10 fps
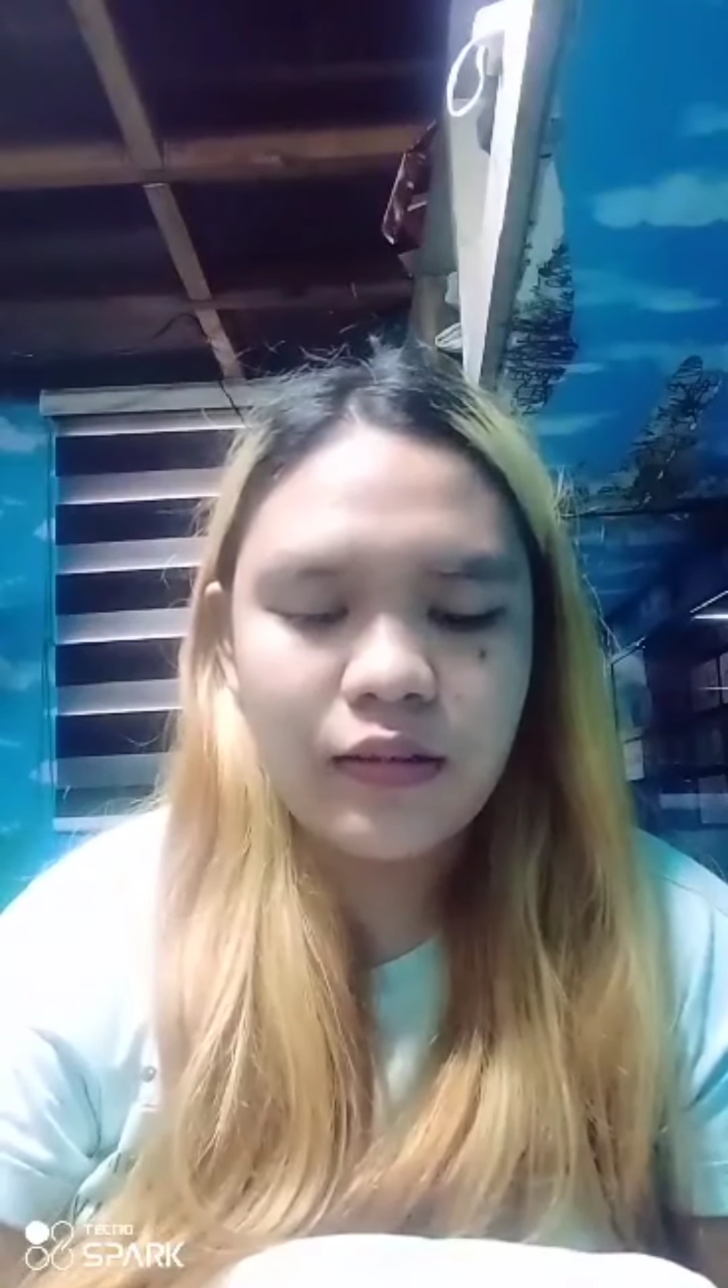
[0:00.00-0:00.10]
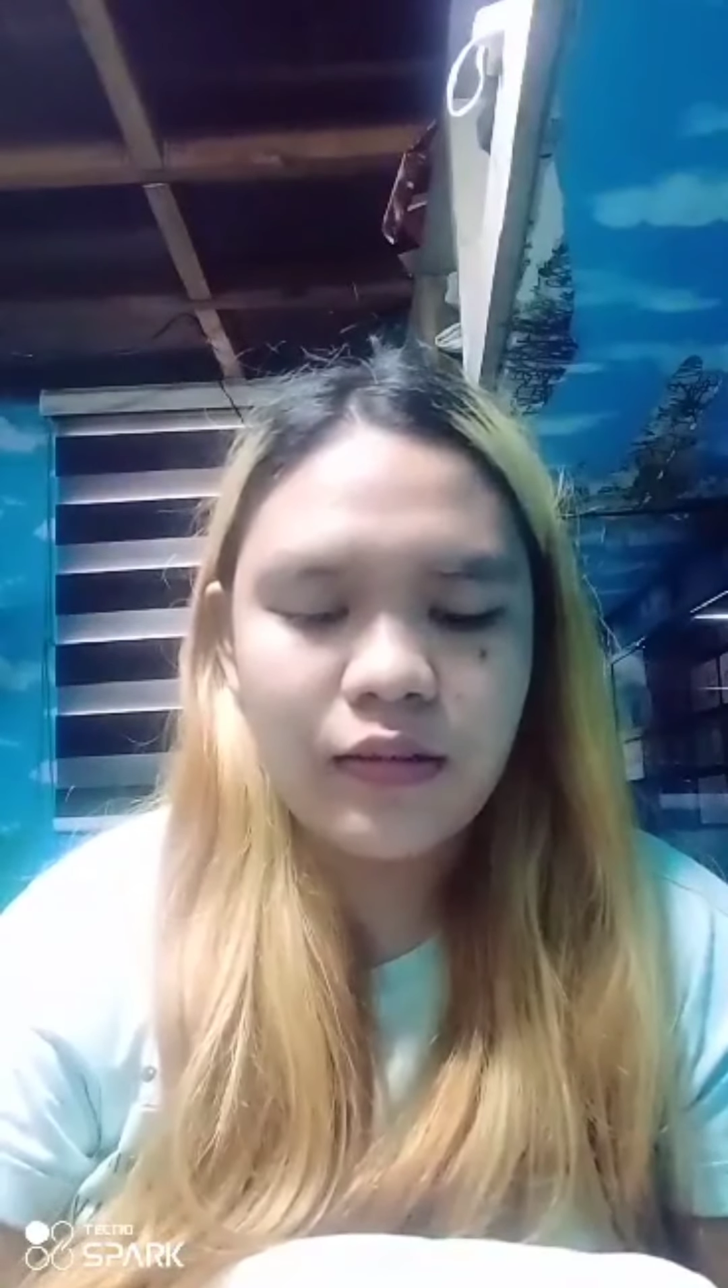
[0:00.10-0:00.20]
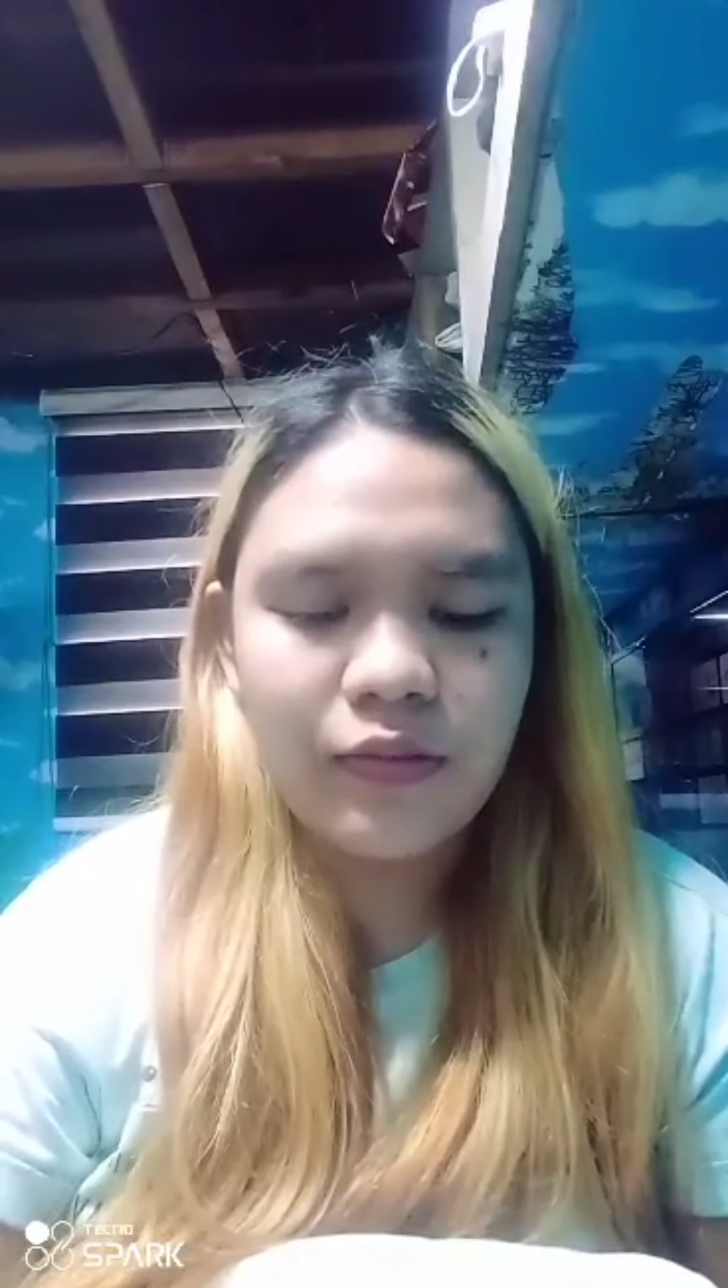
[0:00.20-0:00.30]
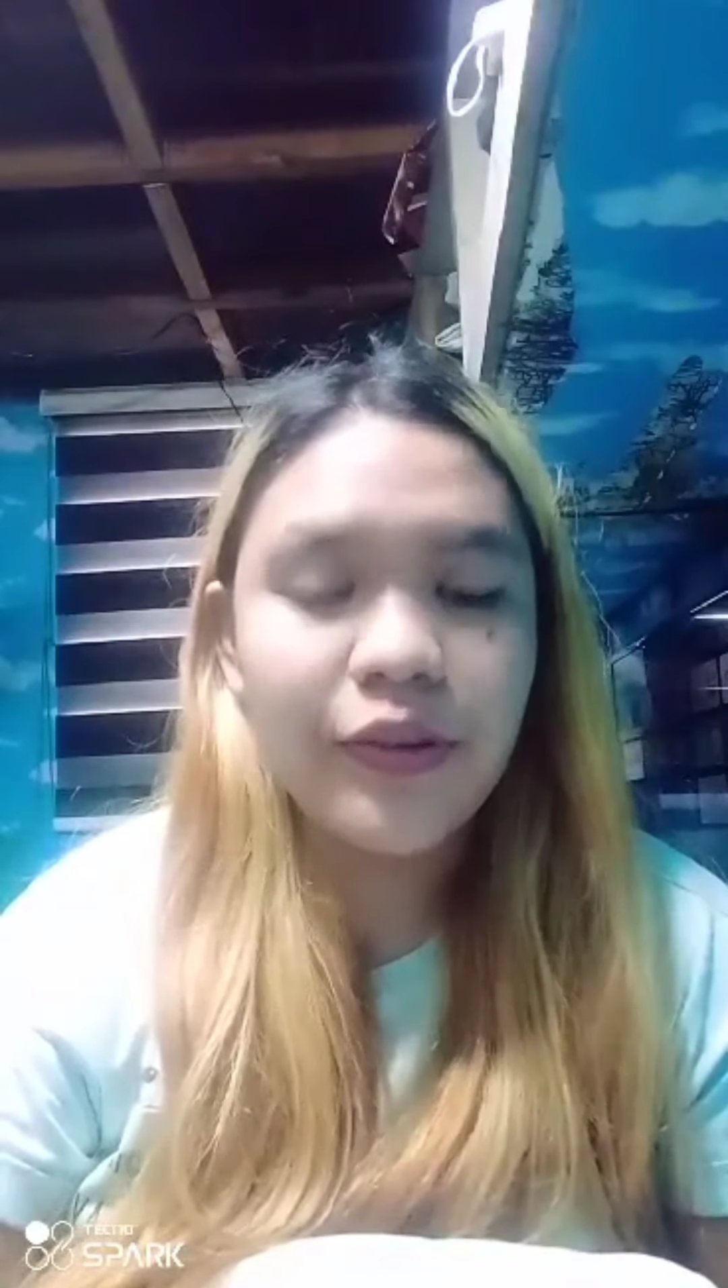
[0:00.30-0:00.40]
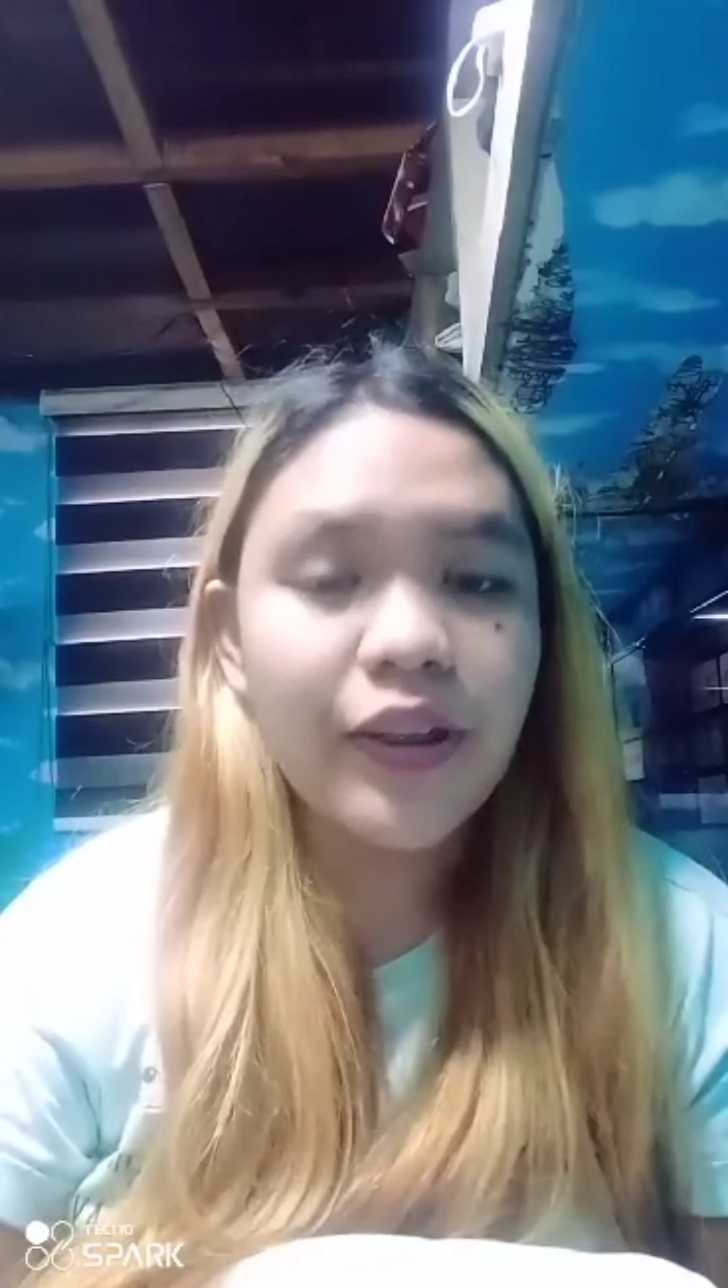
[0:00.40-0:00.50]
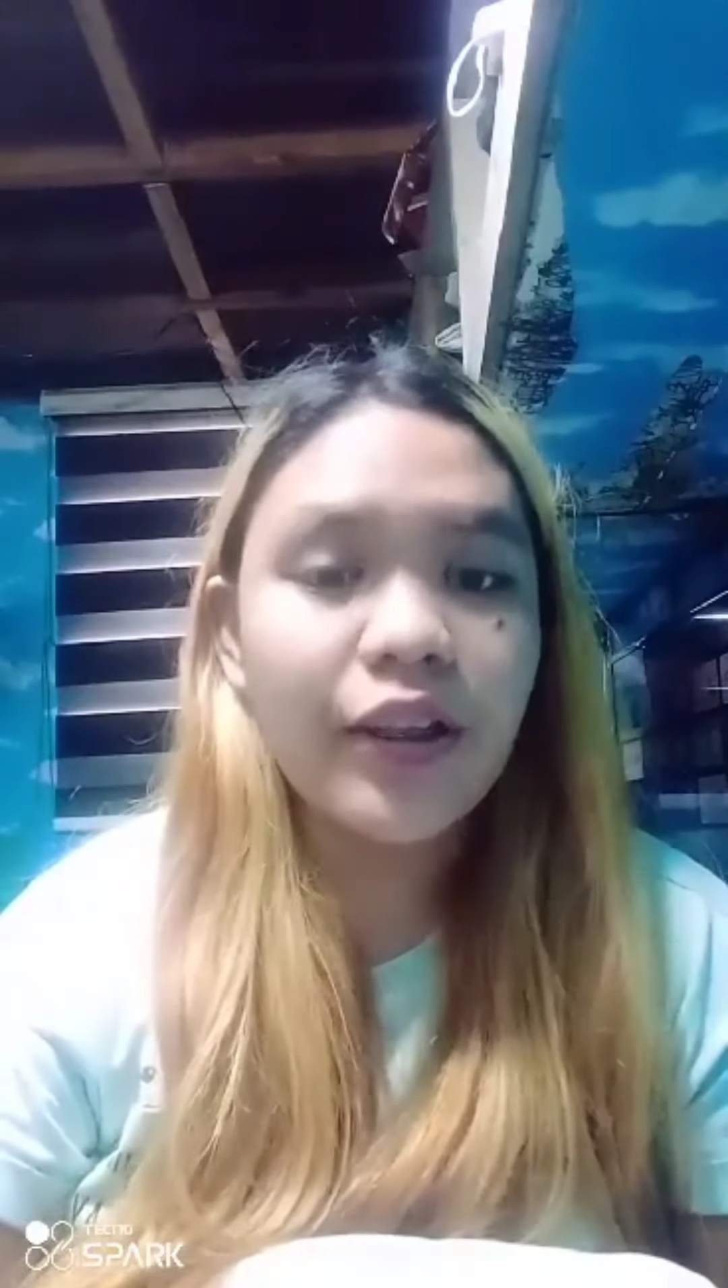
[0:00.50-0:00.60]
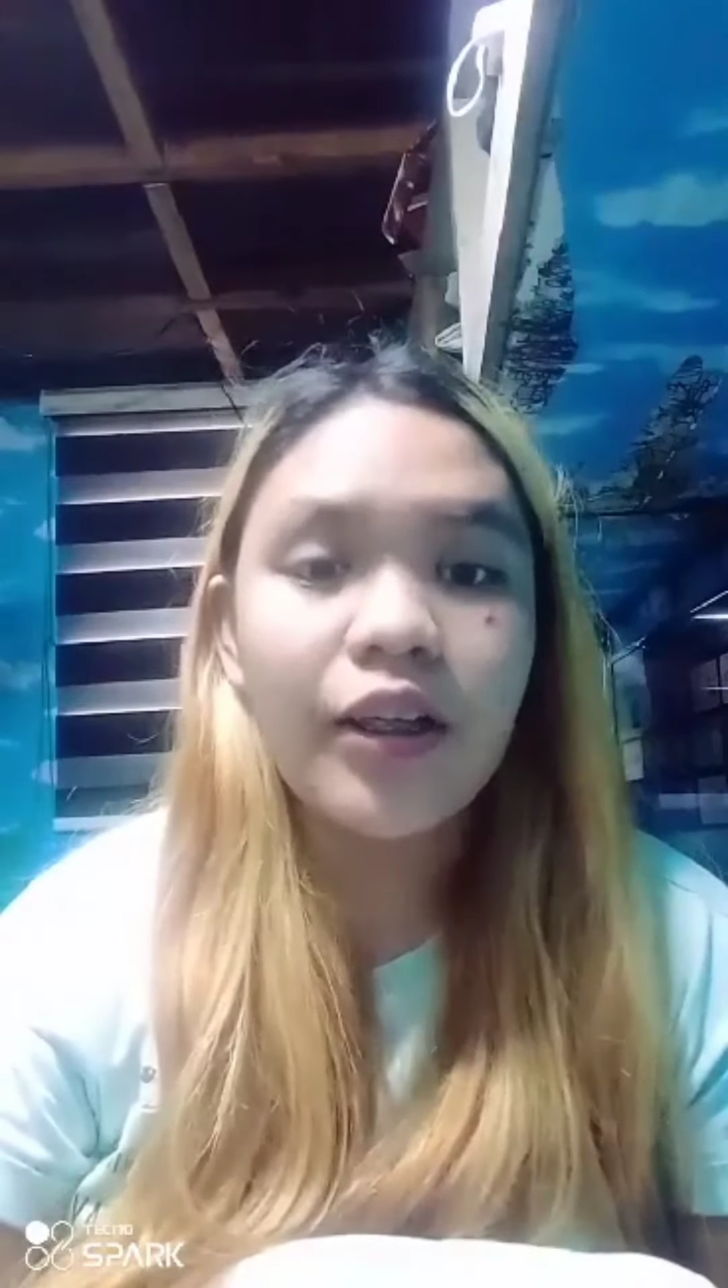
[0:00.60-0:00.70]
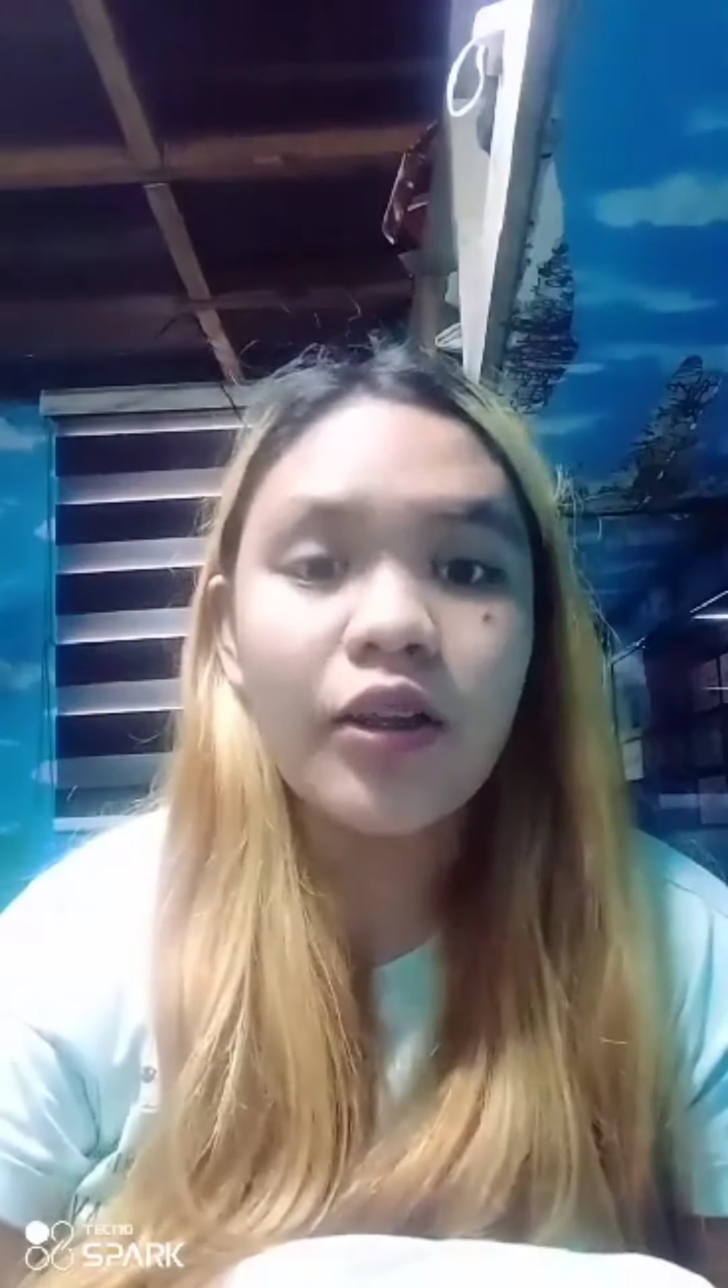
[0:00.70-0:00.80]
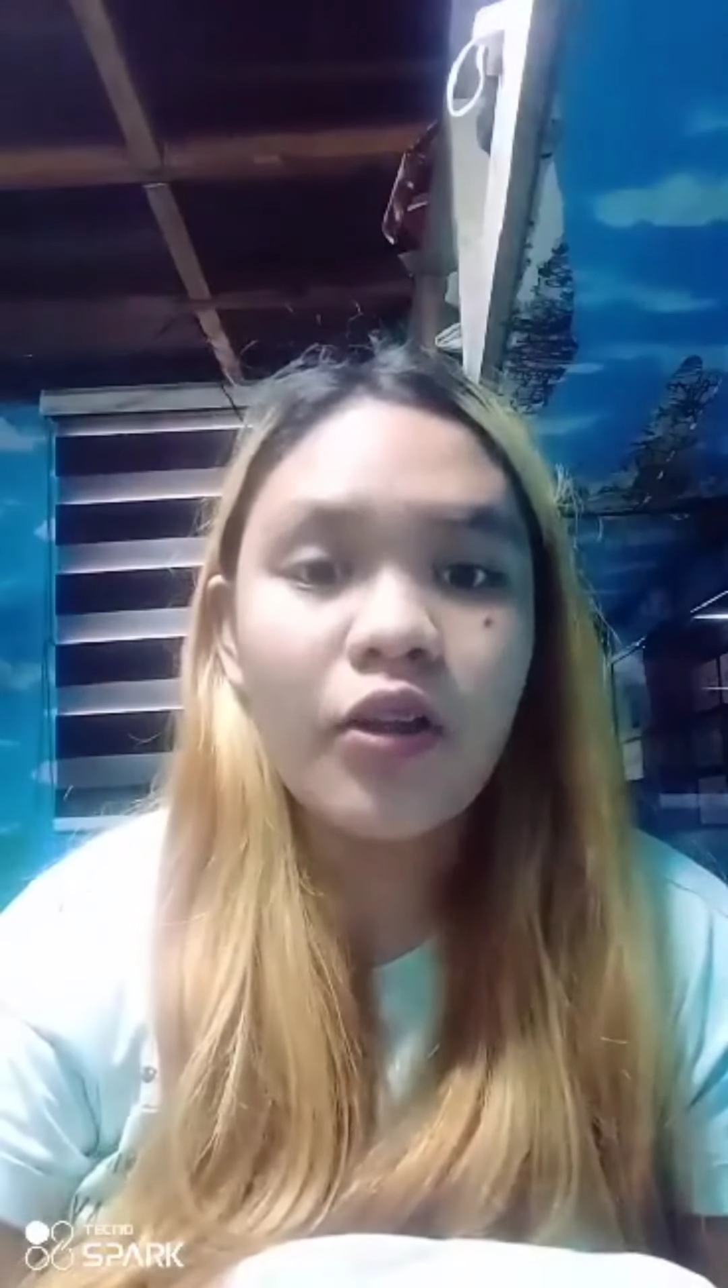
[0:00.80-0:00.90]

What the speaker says: with God,